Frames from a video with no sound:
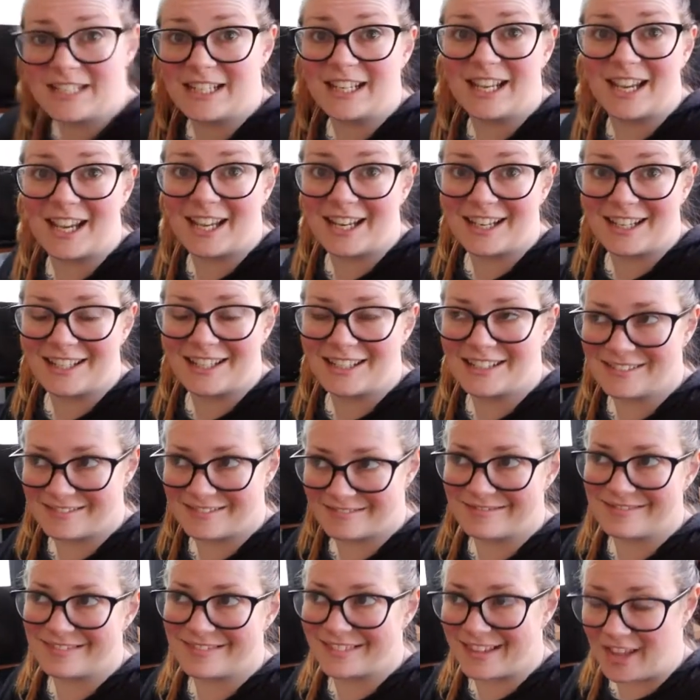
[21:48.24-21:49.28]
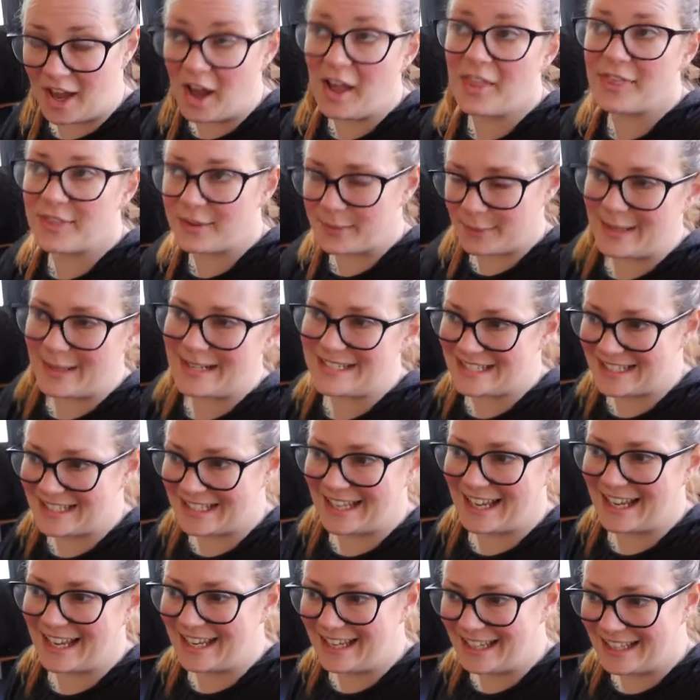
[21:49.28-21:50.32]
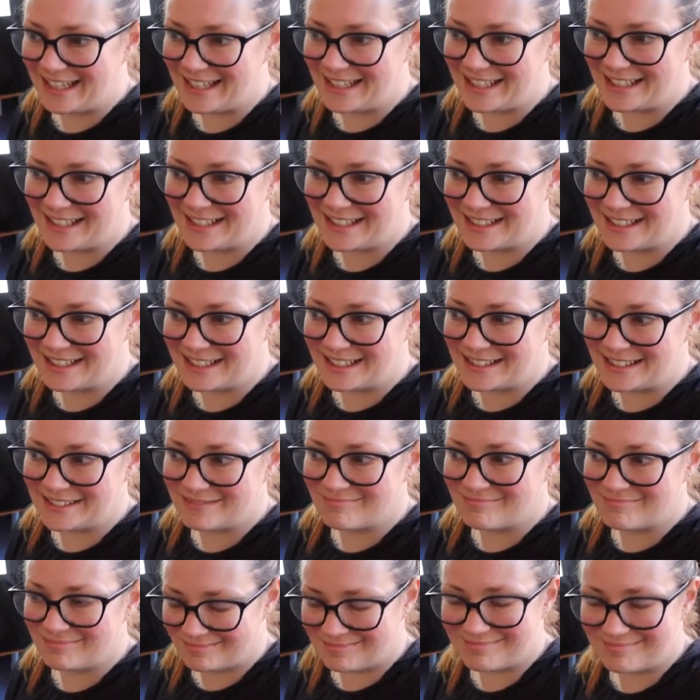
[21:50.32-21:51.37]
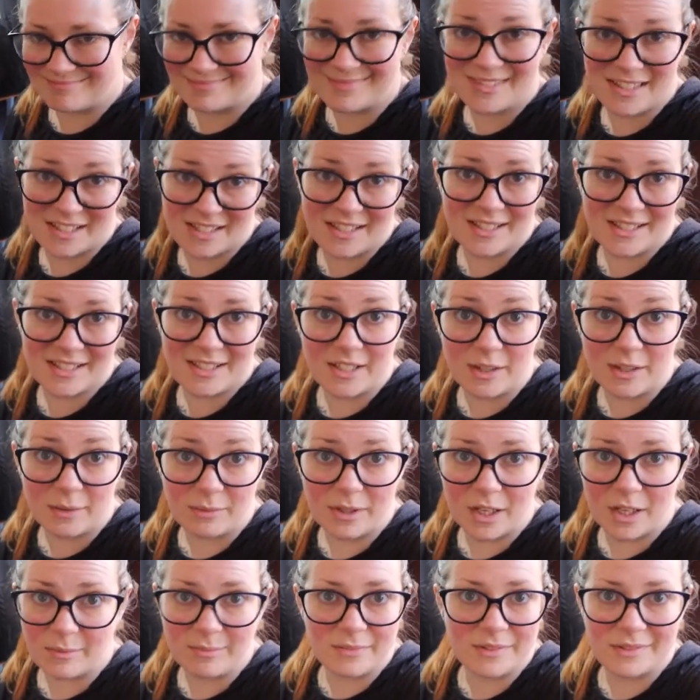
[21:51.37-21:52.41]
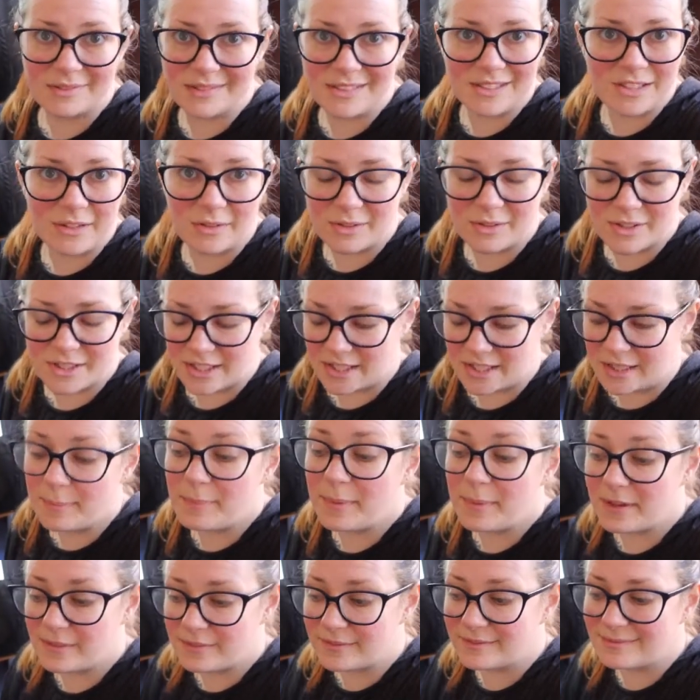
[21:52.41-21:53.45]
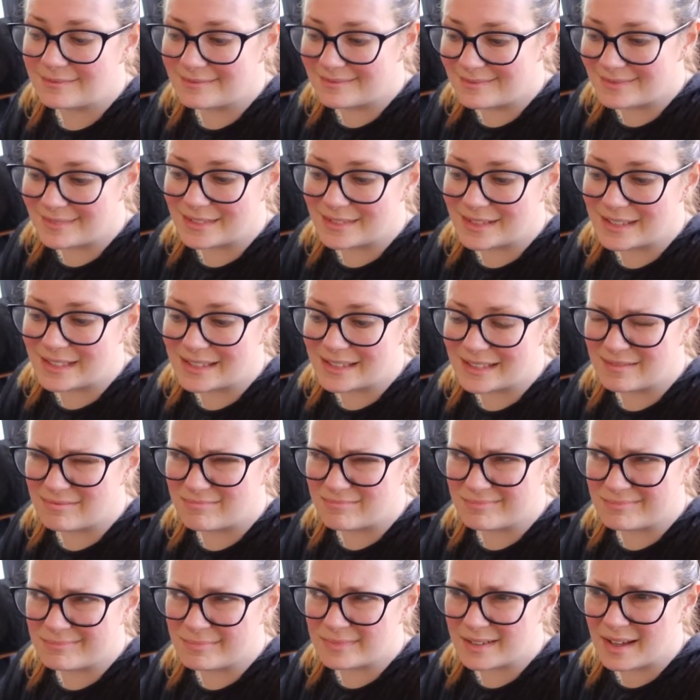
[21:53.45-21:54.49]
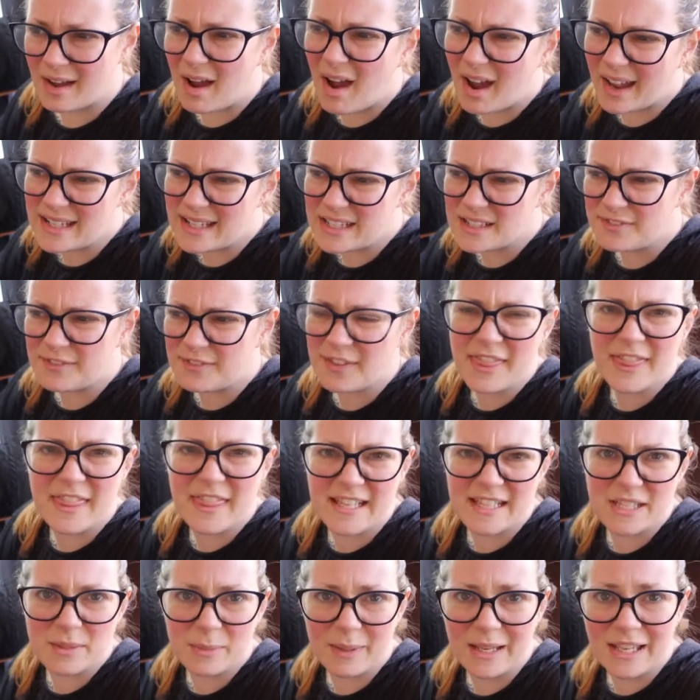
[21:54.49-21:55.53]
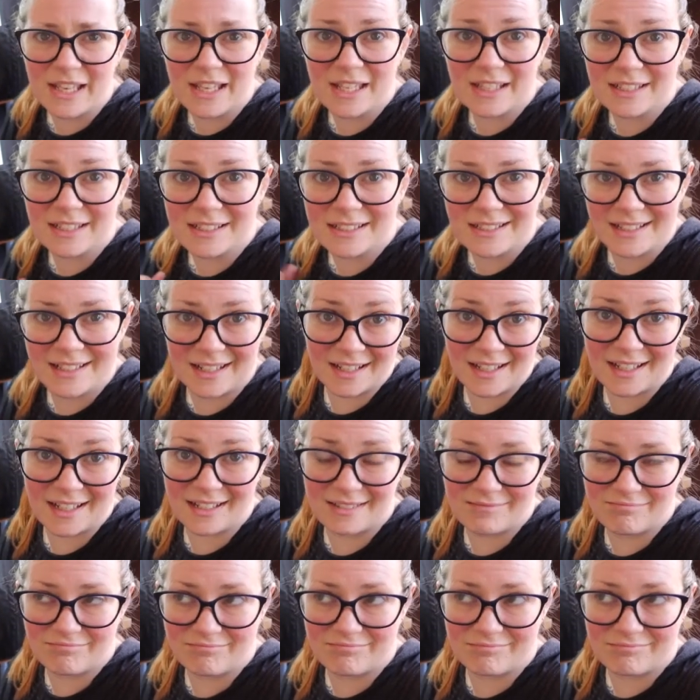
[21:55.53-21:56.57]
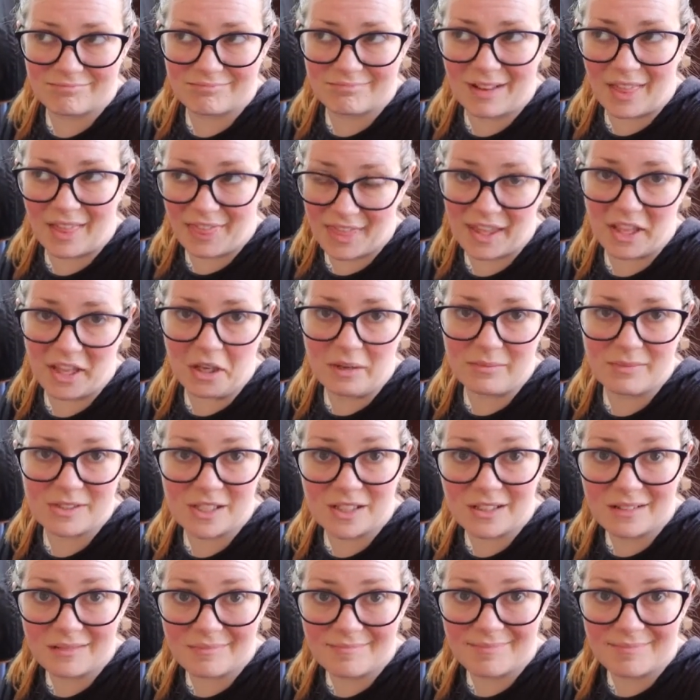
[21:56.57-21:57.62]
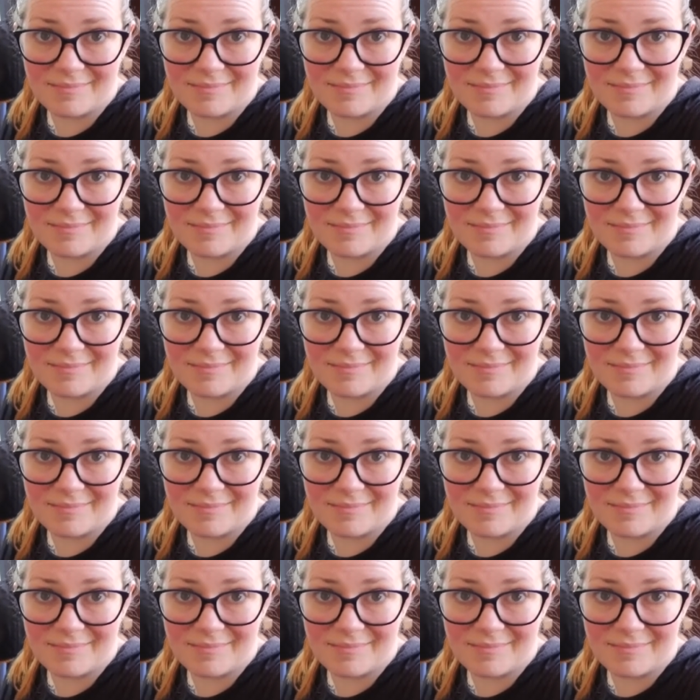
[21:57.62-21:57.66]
cake, the other wedding cake. So I'm not done, but kind of for this week, I think I'm done.